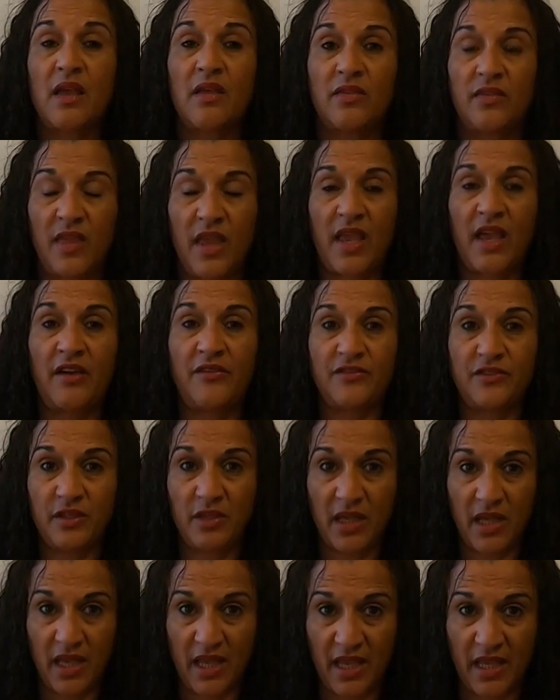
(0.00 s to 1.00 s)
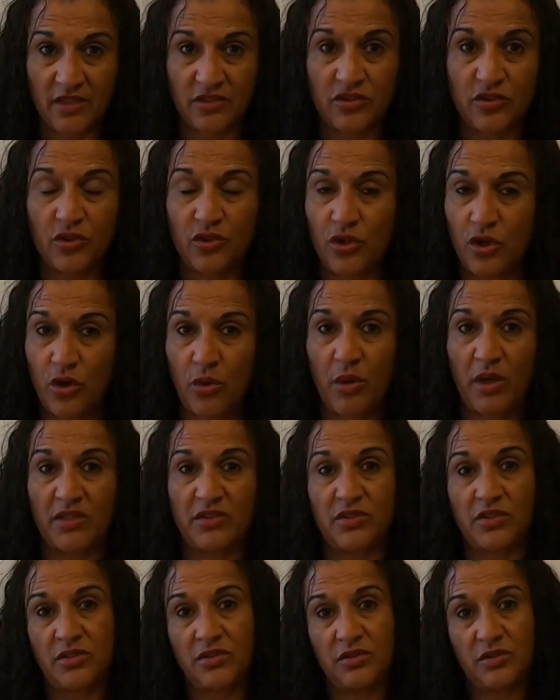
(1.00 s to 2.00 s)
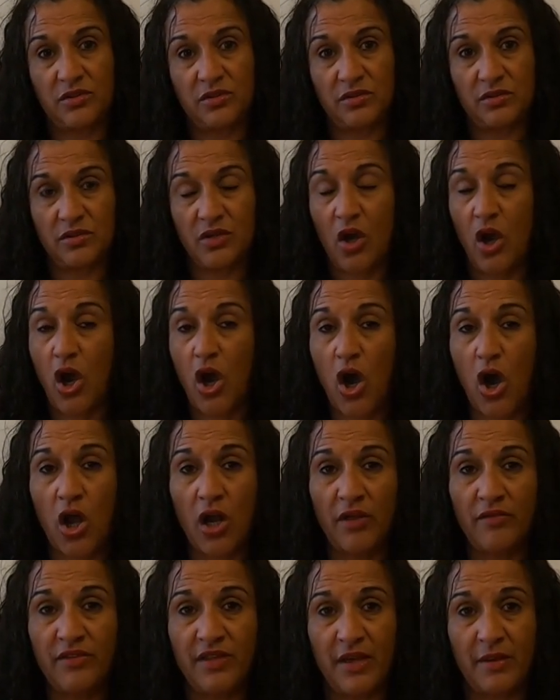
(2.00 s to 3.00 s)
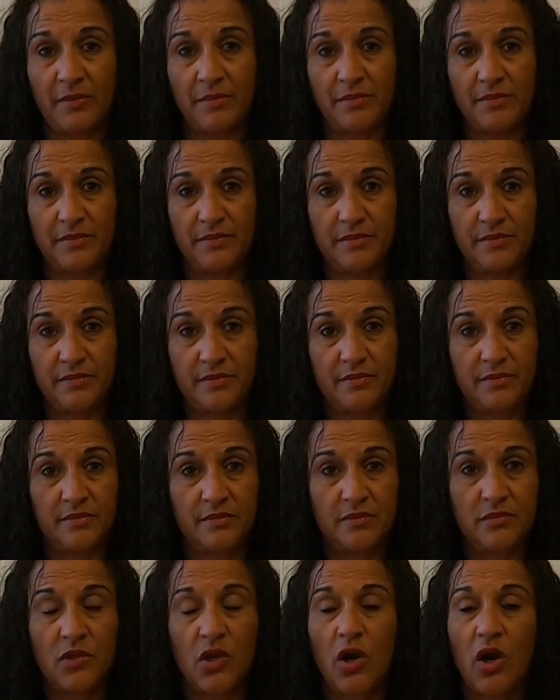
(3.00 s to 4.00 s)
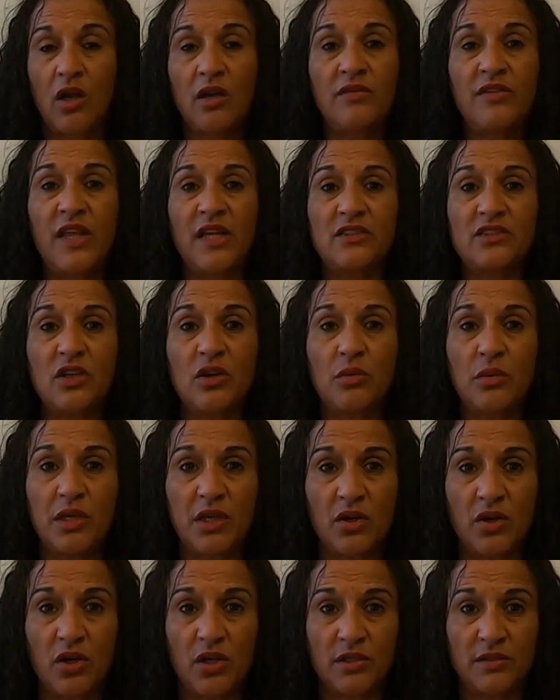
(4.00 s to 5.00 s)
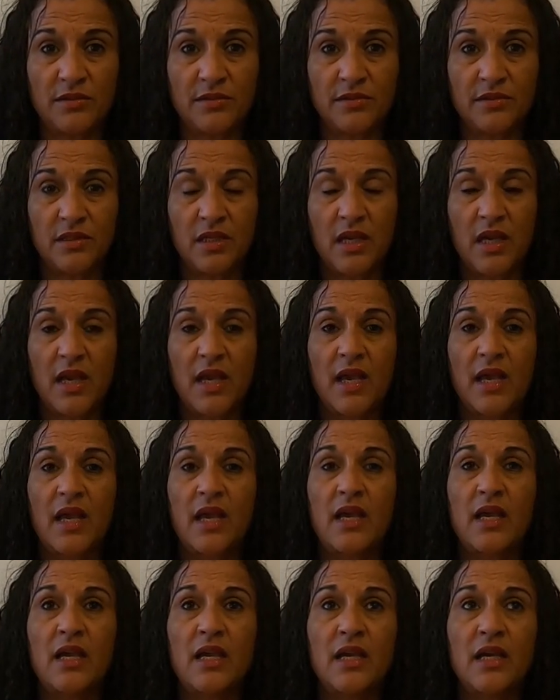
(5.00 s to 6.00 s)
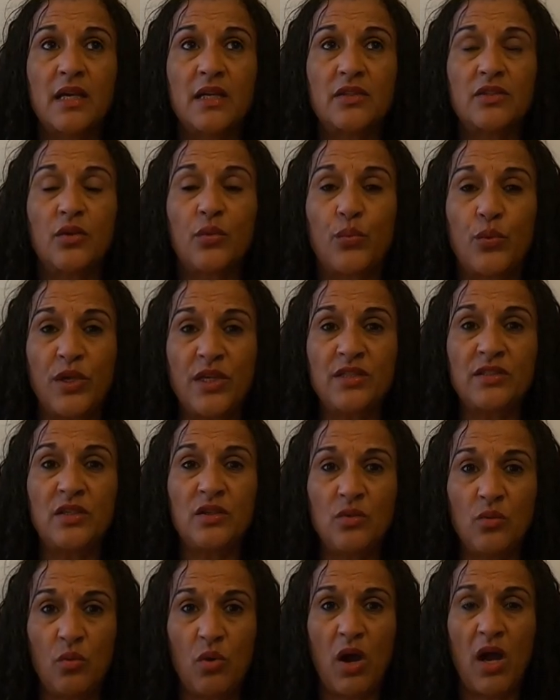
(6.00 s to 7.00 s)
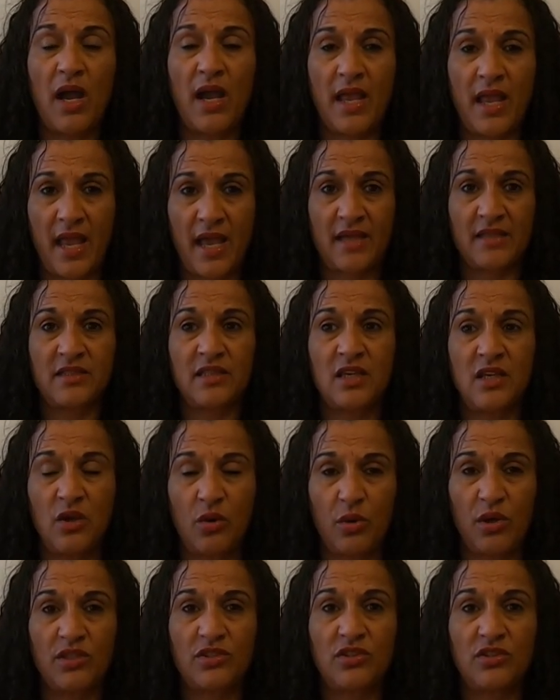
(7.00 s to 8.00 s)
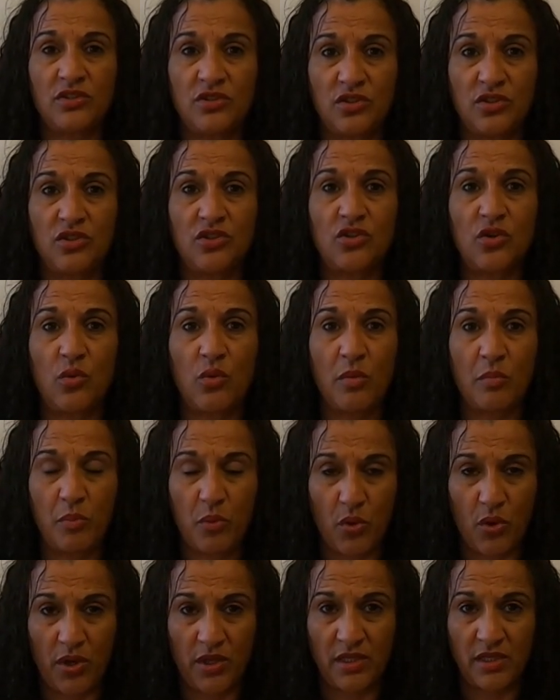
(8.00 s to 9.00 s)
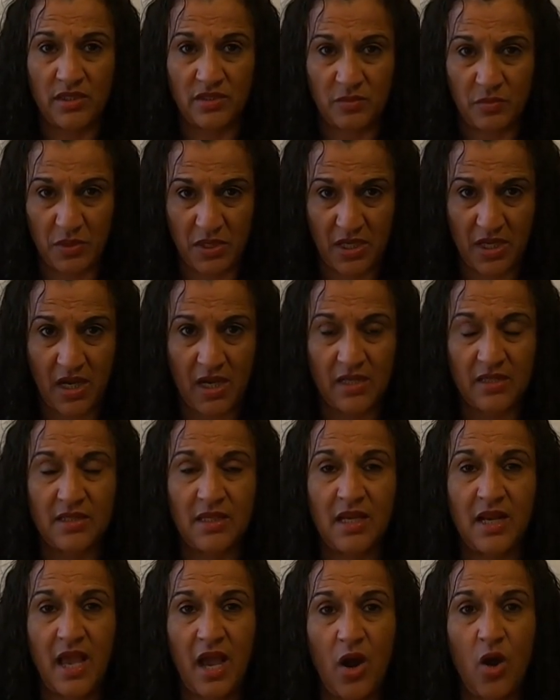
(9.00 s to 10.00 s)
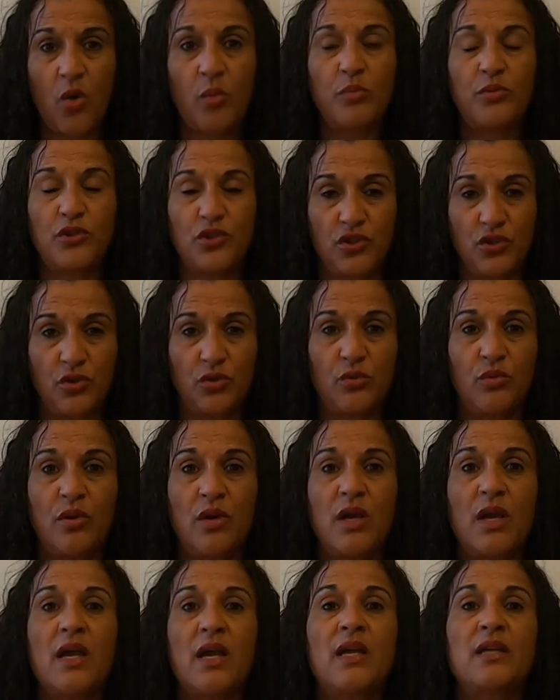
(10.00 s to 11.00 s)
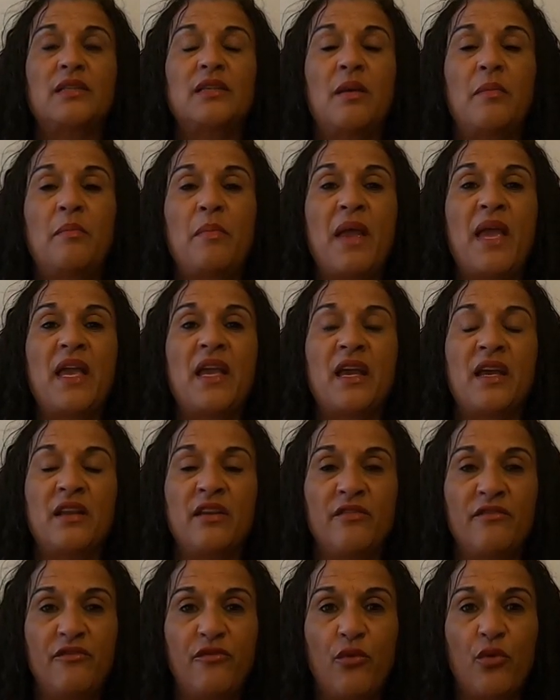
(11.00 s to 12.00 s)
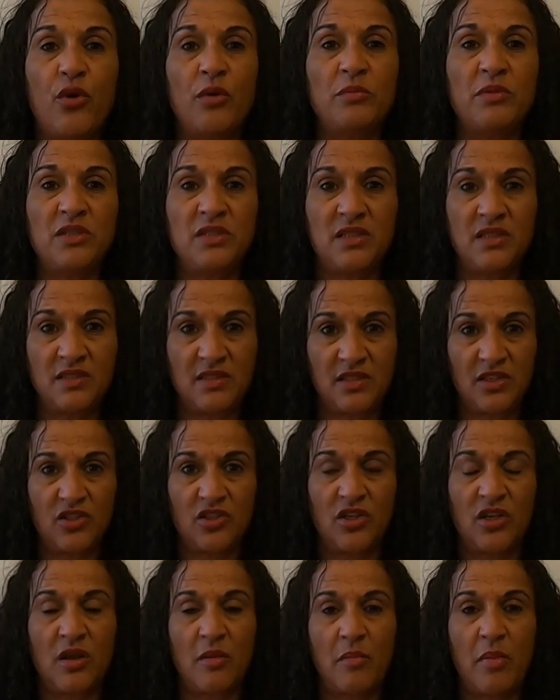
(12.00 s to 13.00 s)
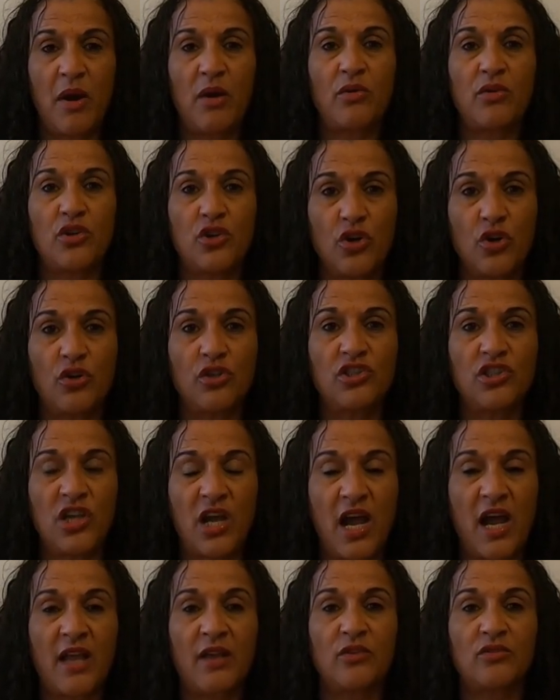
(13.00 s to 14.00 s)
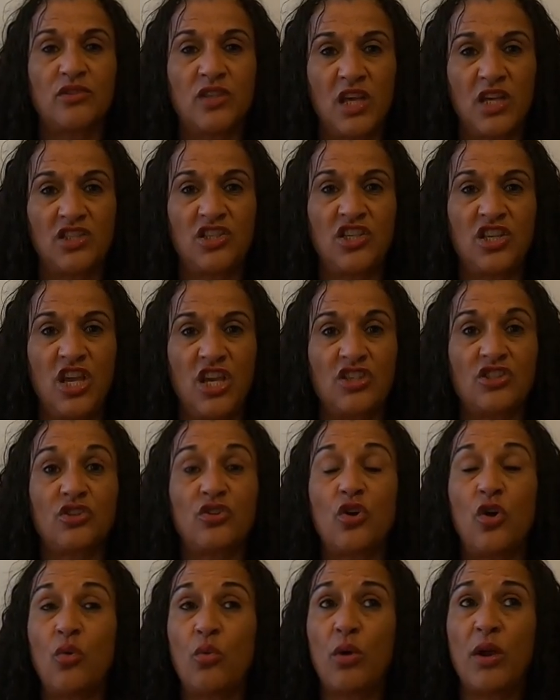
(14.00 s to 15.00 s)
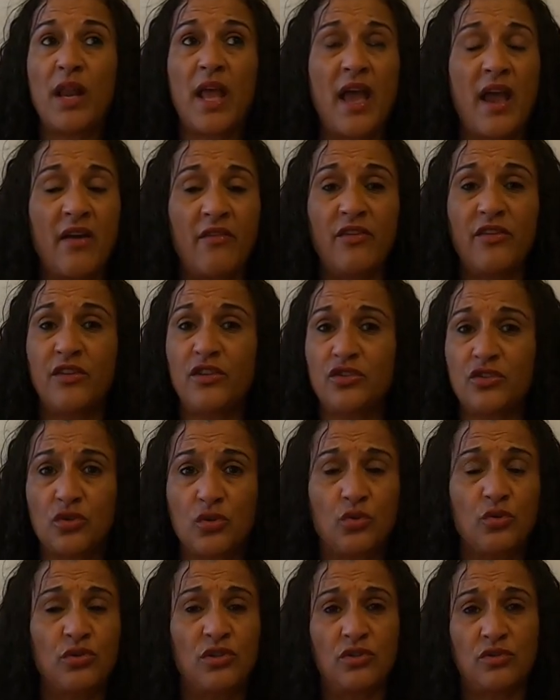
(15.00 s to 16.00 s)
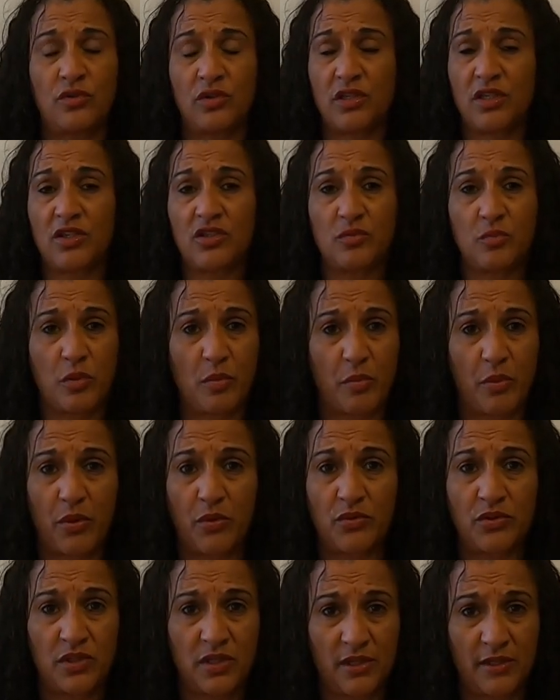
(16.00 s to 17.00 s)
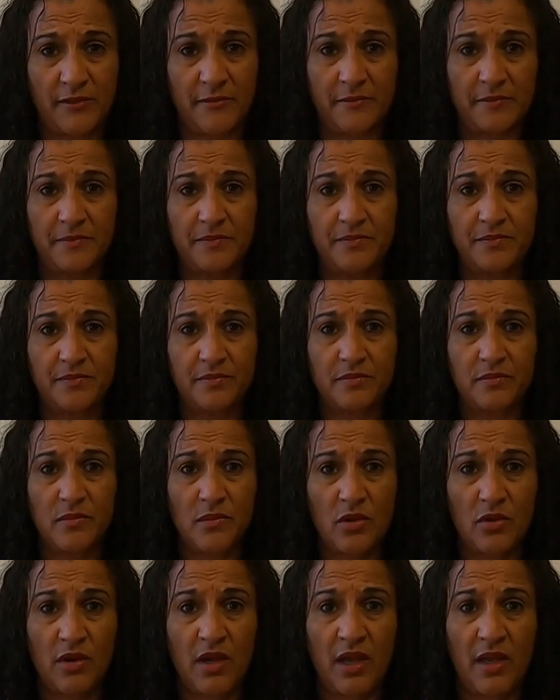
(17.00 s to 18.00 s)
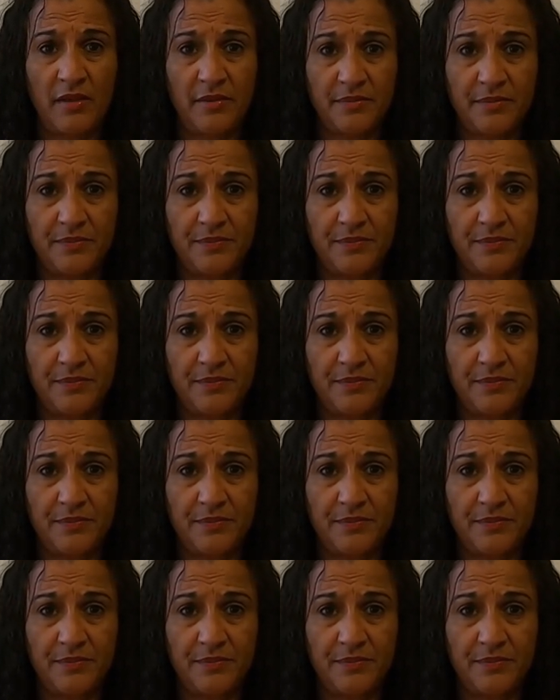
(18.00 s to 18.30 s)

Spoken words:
They have to answer your questions. All of them. All of that's going on. The reason why asking questions is so important is because it helps you to make an informed decision about your child's education or whatever the school district is proposing. Okay?